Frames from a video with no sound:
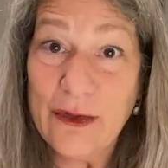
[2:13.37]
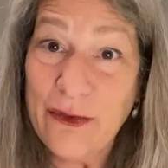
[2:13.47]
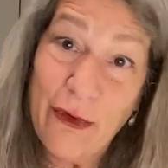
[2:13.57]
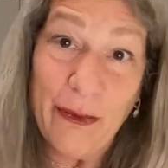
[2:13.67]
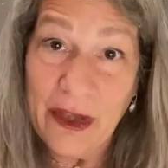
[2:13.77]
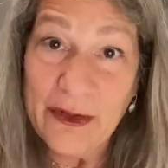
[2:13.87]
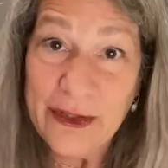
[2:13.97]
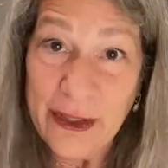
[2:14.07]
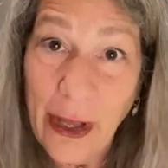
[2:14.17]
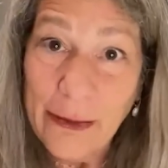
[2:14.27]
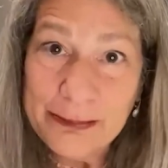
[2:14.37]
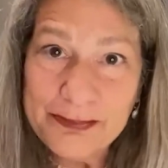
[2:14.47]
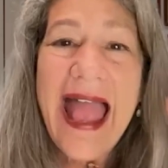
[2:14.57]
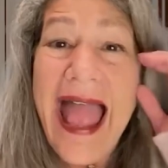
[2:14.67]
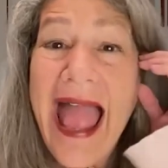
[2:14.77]
from years ago.
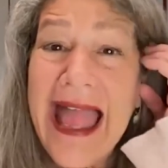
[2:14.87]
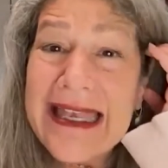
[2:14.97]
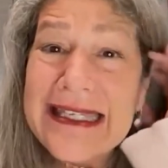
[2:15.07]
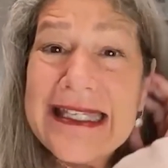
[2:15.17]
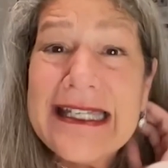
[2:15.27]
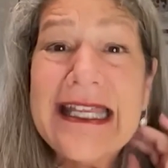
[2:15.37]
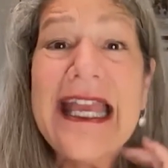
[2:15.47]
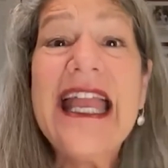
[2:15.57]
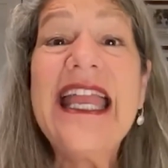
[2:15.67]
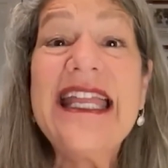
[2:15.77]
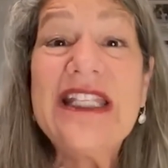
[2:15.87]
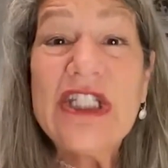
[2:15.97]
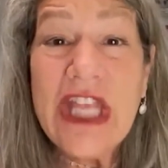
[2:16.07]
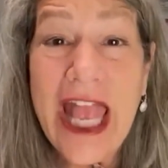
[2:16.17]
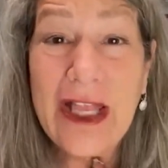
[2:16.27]
And in
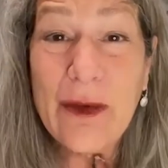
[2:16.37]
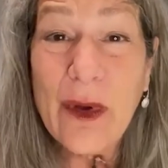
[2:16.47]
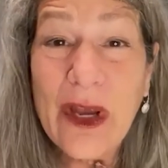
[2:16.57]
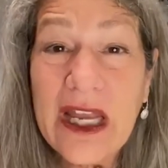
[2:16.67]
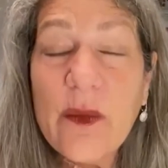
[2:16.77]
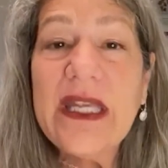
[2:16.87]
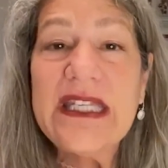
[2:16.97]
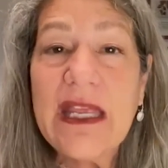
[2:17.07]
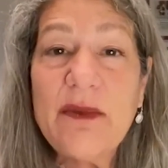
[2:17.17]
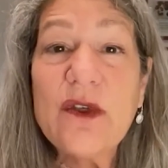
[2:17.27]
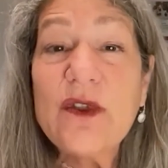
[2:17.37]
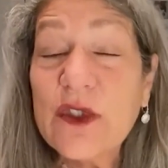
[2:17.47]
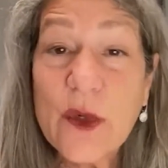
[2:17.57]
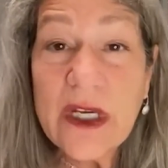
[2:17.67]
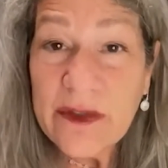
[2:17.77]
January, we debuted
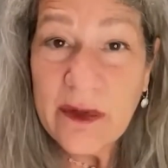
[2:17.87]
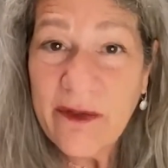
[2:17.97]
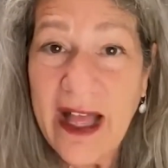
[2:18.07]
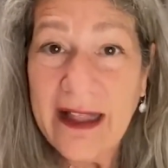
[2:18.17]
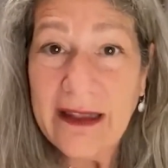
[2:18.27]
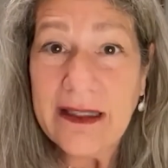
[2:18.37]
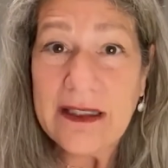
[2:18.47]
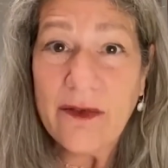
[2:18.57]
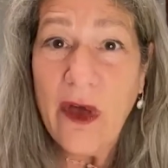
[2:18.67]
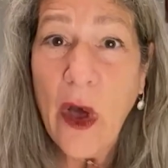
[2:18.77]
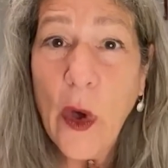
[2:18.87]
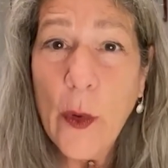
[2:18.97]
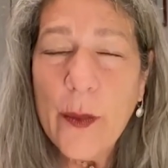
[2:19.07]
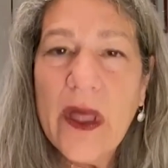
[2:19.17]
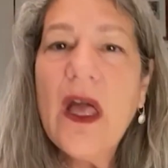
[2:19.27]
Stories from the Violins of
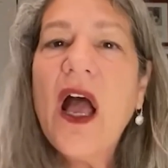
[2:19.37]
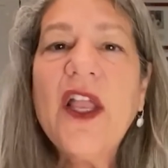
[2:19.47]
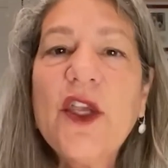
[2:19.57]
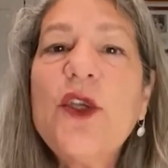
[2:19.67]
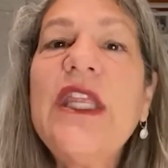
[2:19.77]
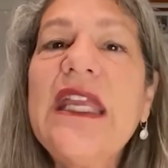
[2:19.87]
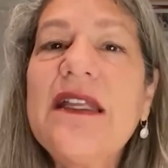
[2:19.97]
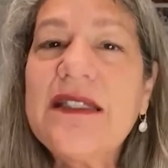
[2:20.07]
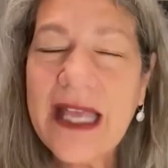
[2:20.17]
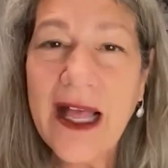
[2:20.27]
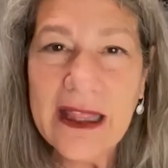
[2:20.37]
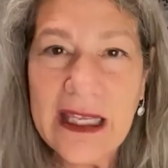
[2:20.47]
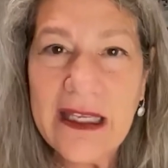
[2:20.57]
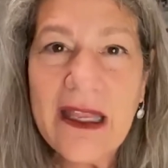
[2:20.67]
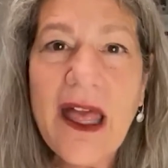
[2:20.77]
Hope, a unique
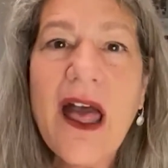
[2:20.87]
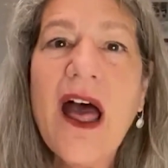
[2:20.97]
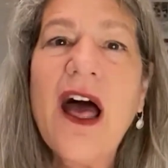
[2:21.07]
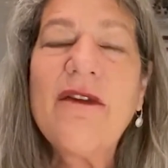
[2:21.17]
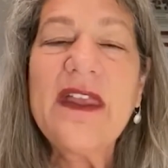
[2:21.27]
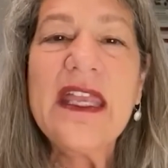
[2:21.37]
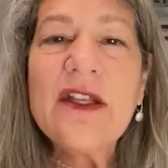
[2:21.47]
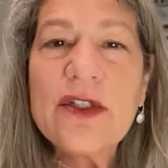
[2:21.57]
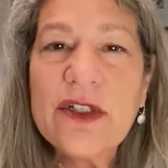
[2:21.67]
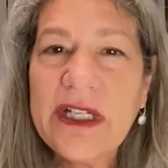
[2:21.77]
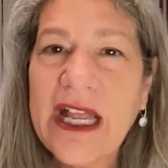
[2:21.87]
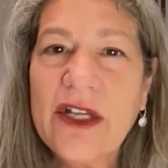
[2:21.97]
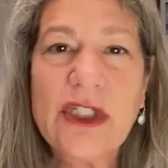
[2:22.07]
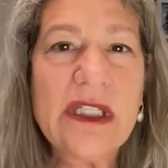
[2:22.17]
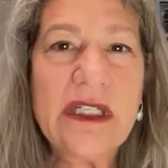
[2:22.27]
telling of the
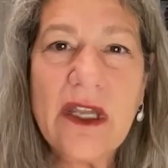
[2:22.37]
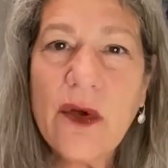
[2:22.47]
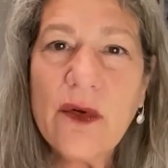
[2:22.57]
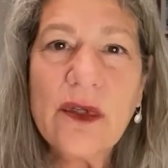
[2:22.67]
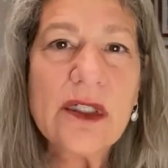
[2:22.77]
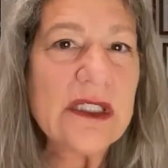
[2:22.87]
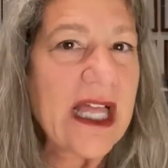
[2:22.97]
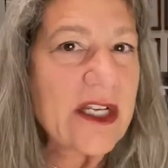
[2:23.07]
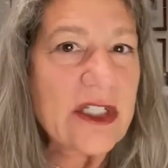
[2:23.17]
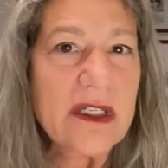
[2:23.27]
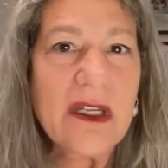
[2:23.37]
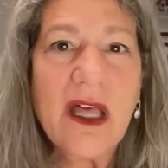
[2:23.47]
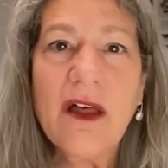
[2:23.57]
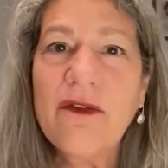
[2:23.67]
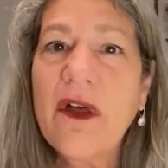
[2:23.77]
internationally known collection
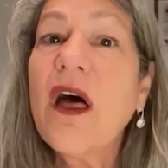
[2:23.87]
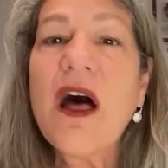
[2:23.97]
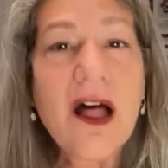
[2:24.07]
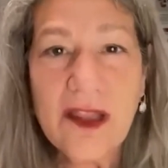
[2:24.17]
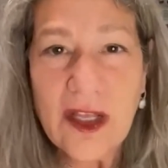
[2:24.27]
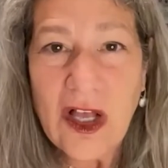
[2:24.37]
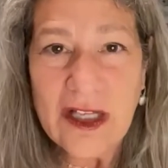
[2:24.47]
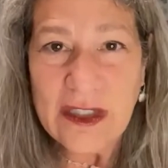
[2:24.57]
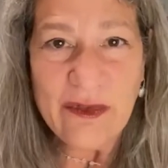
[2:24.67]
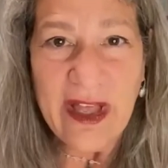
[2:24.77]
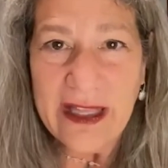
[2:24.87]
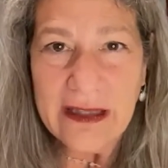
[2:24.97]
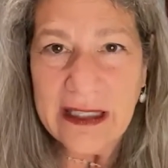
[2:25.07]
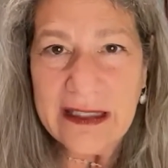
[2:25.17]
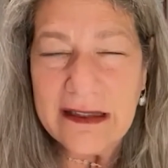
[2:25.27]
of Holocaust
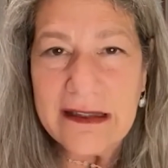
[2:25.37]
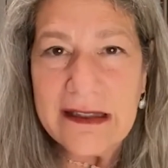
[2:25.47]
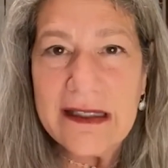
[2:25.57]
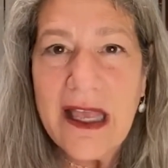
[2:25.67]
violins.